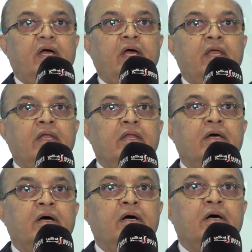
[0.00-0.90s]
and
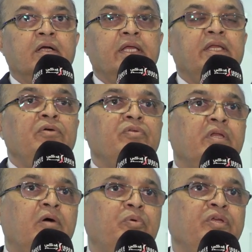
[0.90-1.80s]
it gives
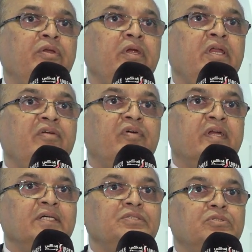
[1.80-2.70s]
an opportunity
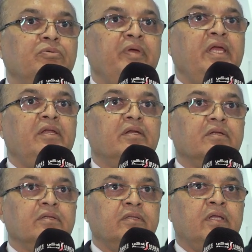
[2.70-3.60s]
for us to meet
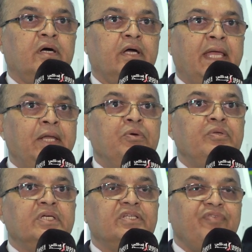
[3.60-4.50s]
the end
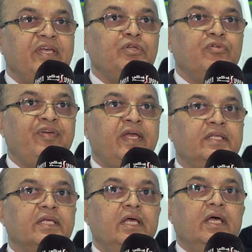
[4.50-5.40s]
users face to
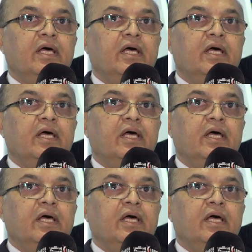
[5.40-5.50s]
face,